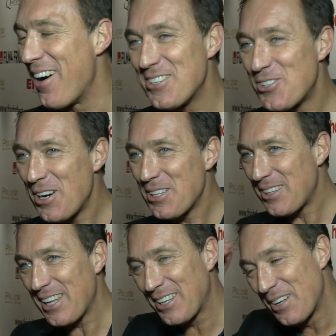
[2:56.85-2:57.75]
I'm trying to
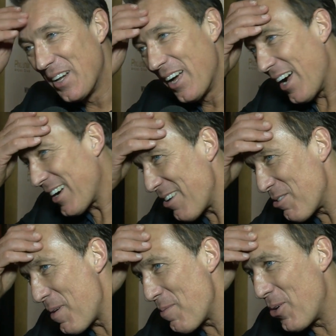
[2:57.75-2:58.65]
think, I can't
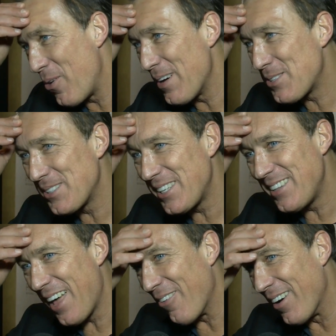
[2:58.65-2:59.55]
remember who else was
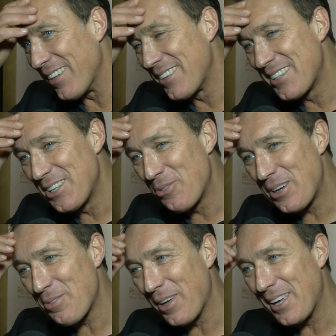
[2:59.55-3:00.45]
in that one
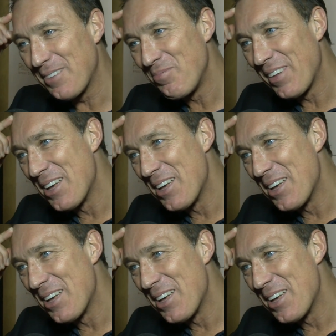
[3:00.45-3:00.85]
with me.